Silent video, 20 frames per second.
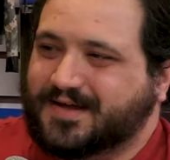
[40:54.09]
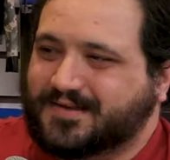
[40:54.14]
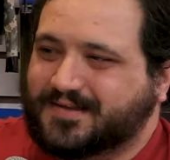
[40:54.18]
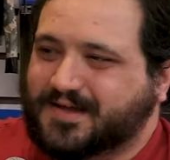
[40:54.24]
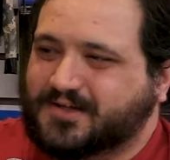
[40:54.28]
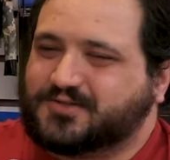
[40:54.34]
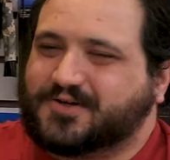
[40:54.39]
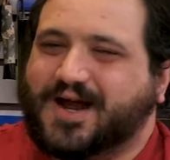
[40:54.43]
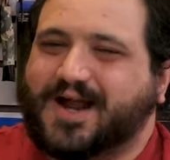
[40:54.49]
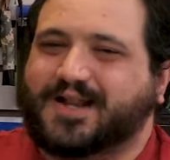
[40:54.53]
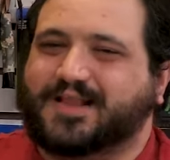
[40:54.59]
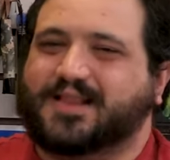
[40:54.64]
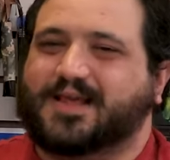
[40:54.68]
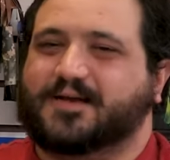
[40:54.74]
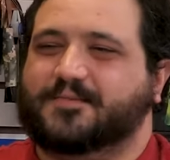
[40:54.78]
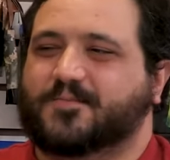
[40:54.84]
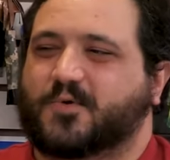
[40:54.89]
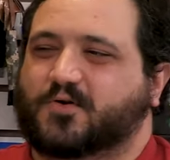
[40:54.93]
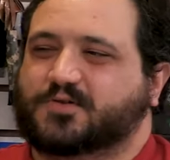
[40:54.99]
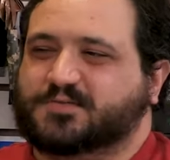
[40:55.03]
They tried it
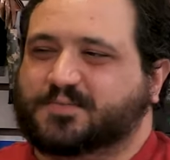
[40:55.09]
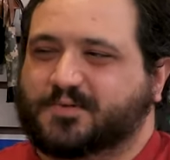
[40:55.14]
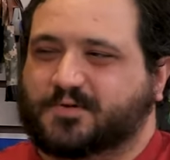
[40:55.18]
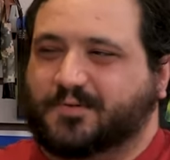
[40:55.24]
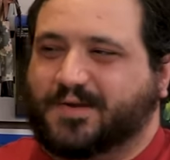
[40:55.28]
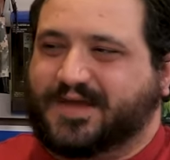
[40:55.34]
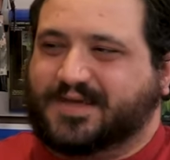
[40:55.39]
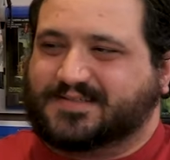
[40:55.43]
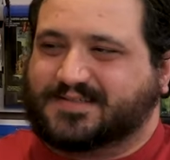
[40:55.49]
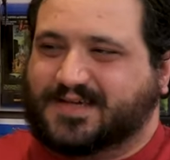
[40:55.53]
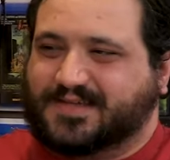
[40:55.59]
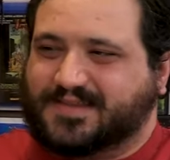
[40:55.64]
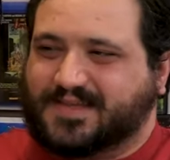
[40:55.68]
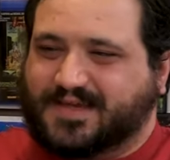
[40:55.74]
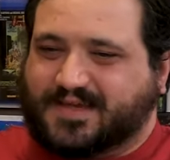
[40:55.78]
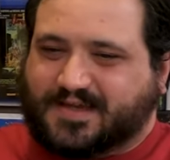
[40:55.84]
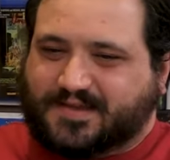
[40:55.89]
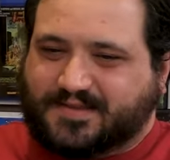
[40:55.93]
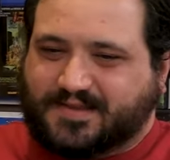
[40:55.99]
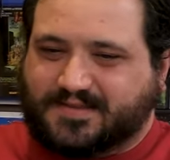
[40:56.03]
like multiple ways, I
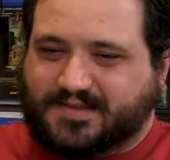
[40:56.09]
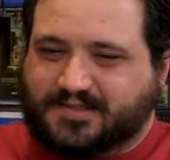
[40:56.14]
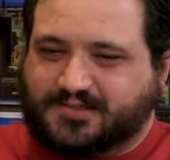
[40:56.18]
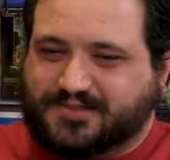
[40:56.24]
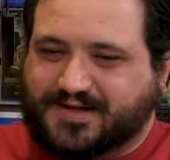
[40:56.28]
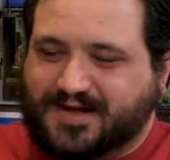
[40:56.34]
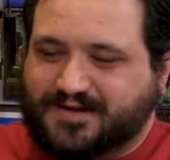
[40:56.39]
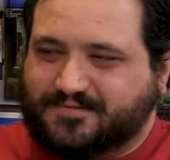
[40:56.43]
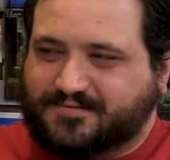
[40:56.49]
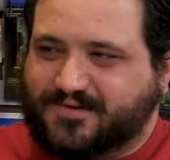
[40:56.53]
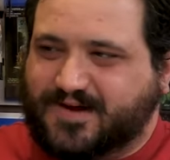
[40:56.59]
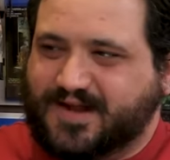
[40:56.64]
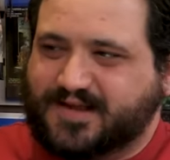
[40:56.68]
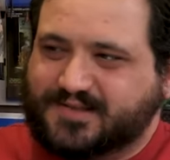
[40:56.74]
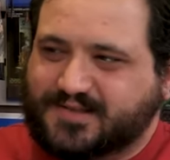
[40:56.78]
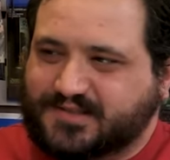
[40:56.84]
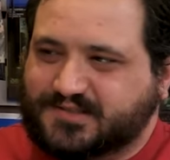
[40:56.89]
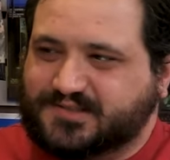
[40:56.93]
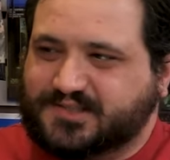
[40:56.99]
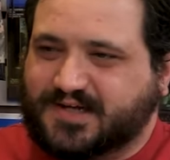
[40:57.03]
think. I think they tried Frank
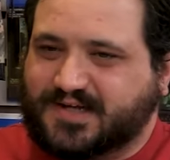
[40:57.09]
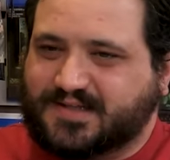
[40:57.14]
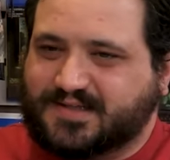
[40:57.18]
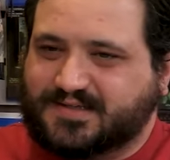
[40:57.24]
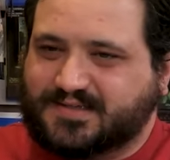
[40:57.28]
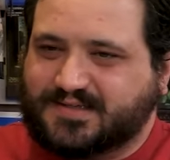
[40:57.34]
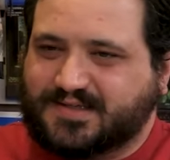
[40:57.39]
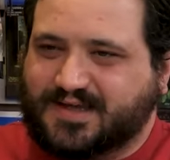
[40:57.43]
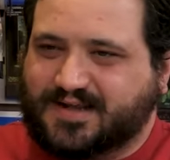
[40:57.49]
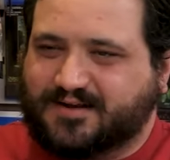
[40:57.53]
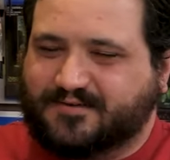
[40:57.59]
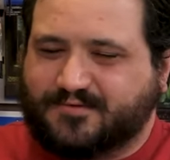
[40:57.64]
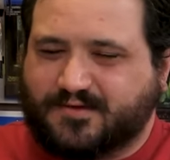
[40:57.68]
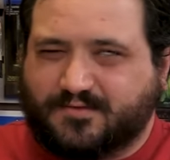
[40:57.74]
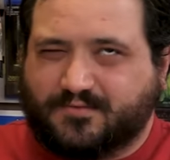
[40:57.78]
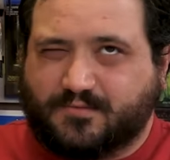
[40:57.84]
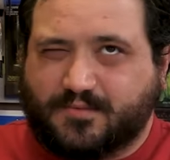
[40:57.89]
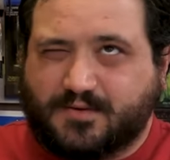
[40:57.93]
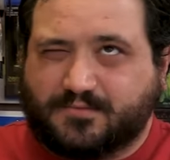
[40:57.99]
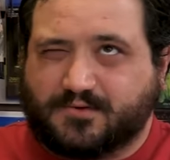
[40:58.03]
Langella, and if I
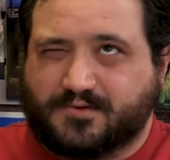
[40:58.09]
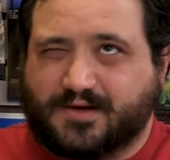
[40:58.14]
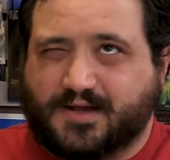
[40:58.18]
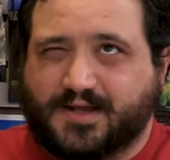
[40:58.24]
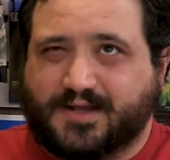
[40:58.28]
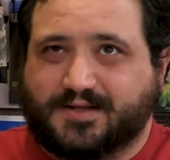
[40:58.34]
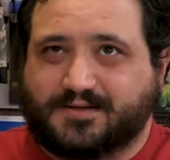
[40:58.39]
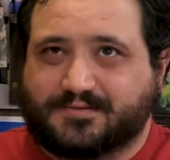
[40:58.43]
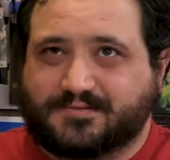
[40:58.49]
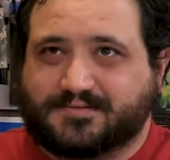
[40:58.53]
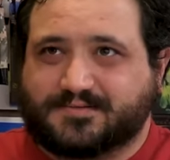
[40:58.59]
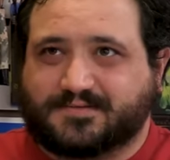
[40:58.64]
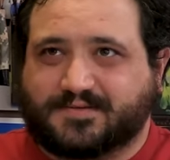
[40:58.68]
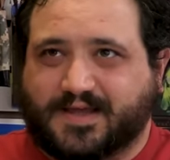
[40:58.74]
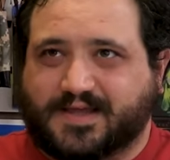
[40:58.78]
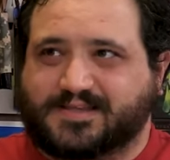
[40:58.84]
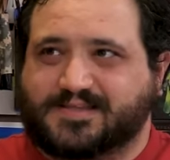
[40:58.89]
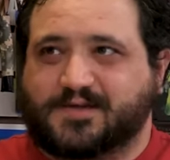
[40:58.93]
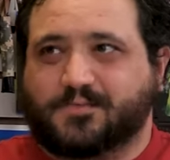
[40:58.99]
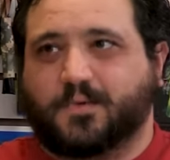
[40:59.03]
remember right,
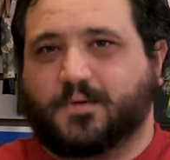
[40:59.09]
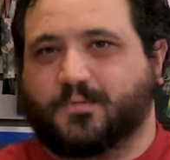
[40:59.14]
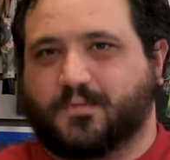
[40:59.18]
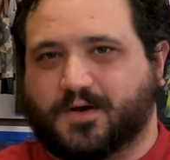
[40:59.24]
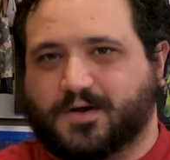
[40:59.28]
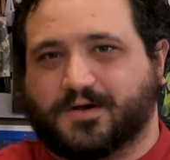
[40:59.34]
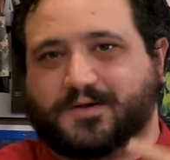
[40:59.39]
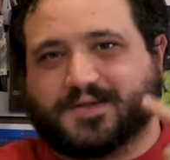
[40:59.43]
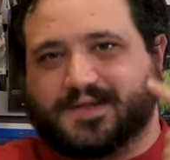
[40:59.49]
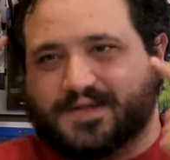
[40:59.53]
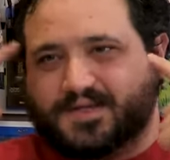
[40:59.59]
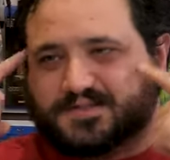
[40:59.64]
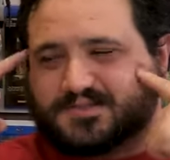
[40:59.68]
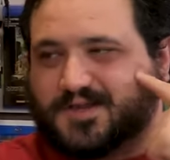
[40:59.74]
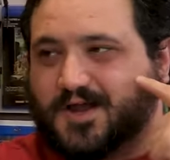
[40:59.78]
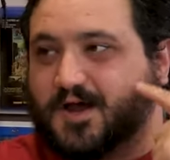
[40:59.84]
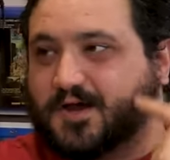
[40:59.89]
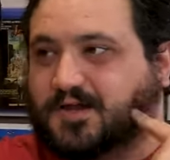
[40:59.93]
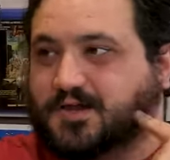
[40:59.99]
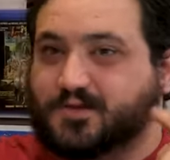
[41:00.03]
they did one where he's
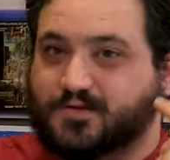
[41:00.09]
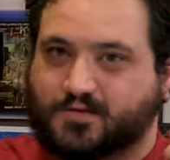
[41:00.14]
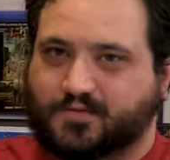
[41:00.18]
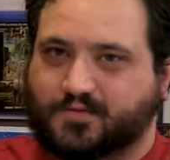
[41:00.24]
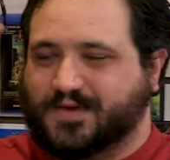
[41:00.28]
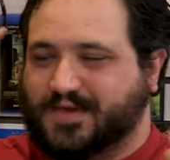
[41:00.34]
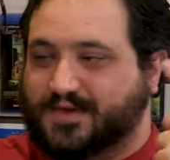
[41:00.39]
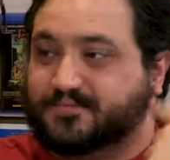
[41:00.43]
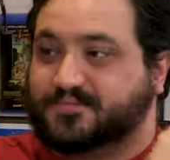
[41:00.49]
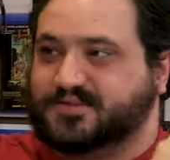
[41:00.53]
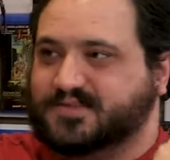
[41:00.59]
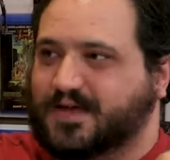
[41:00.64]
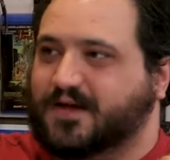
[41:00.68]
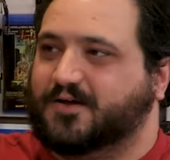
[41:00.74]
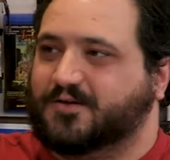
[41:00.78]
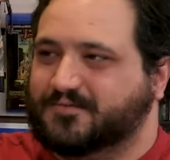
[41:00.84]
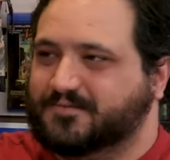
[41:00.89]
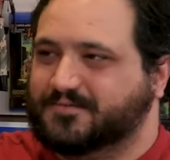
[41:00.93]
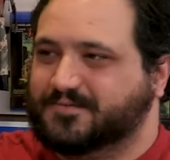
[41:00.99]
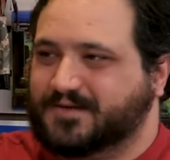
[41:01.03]
talking
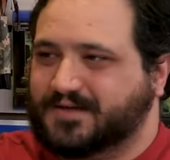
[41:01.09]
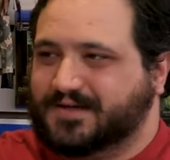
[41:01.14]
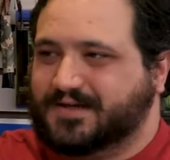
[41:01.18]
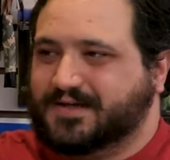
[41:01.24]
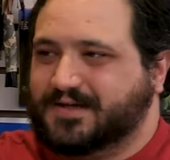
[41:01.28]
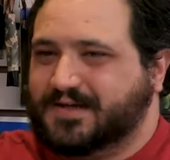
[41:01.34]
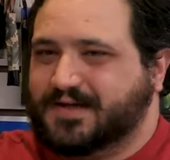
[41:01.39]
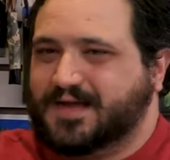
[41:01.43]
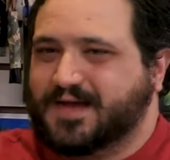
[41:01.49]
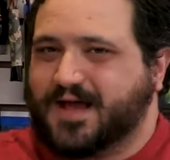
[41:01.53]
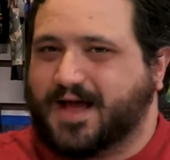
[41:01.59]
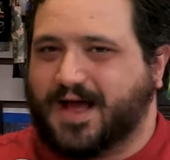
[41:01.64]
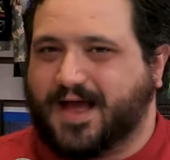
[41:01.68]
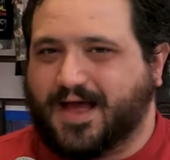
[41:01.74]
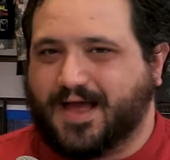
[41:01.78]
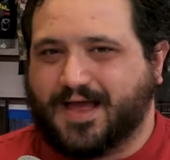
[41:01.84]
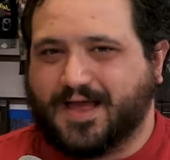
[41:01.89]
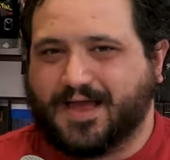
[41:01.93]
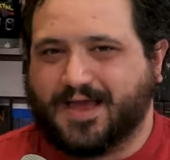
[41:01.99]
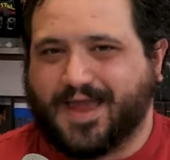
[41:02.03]
himself.
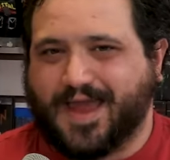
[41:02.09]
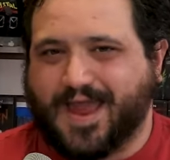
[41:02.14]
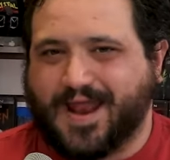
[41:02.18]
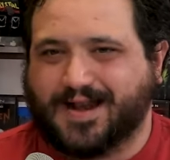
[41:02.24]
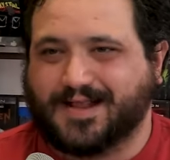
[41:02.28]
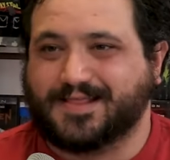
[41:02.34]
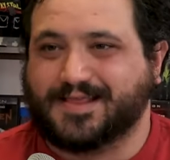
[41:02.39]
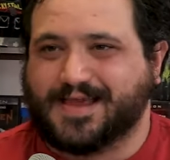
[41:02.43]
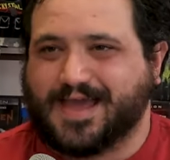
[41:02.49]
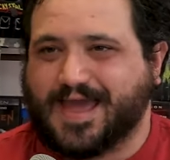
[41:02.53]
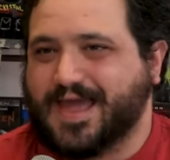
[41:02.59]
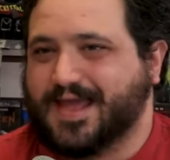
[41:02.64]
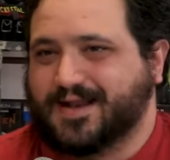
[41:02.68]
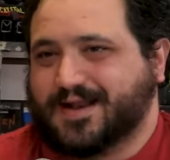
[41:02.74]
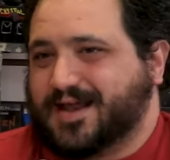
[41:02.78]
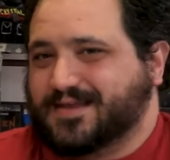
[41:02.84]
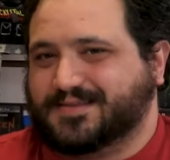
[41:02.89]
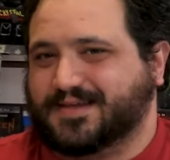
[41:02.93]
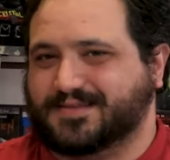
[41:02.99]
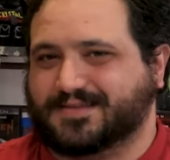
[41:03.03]
Uh, and in the end,
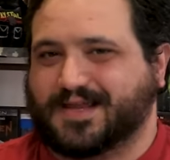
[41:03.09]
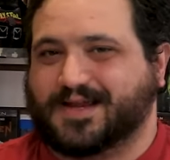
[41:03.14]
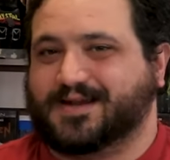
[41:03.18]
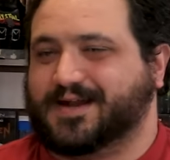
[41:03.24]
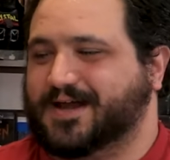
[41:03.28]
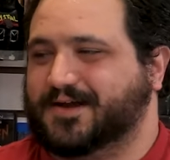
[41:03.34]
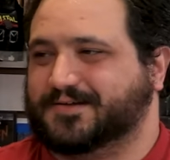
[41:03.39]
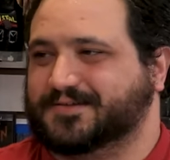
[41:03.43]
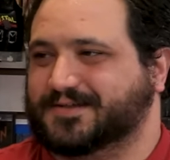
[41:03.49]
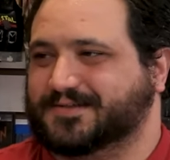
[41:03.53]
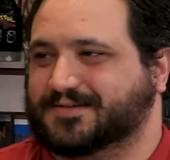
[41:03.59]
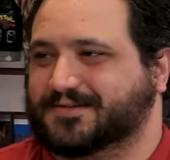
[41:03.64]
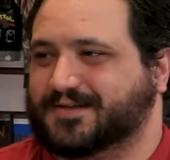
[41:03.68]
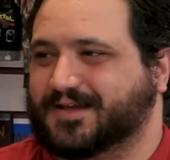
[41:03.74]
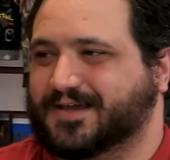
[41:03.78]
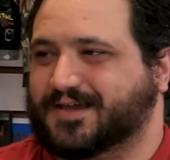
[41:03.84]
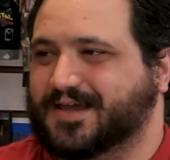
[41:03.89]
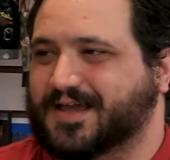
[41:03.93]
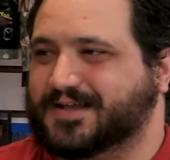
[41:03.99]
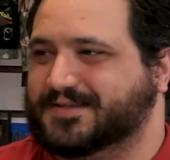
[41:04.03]
I think they nailed it. They're
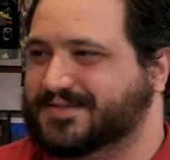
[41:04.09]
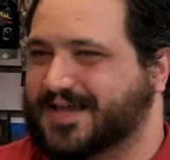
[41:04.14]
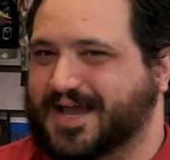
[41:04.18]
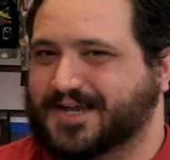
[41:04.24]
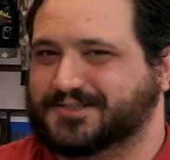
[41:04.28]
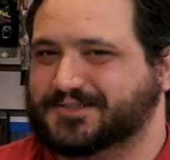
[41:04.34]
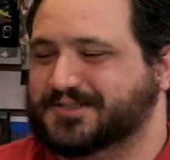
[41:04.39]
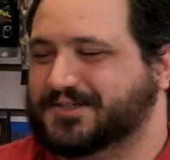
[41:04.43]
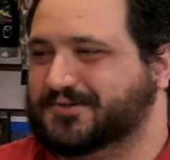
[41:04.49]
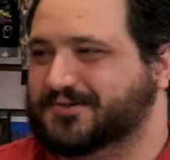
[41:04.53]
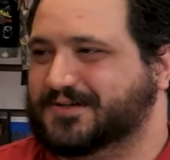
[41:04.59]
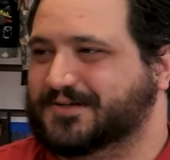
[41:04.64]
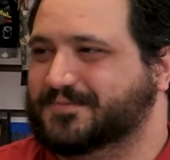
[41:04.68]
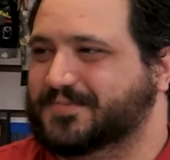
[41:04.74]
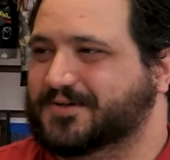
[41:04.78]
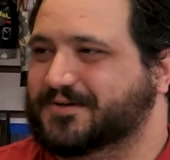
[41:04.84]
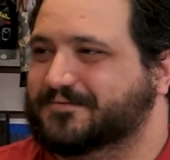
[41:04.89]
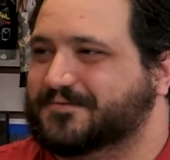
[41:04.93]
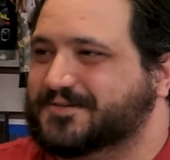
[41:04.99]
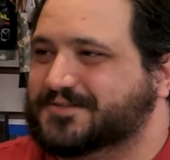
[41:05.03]
like, it's actually
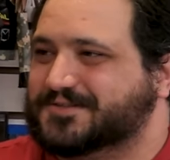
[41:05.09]
creepier if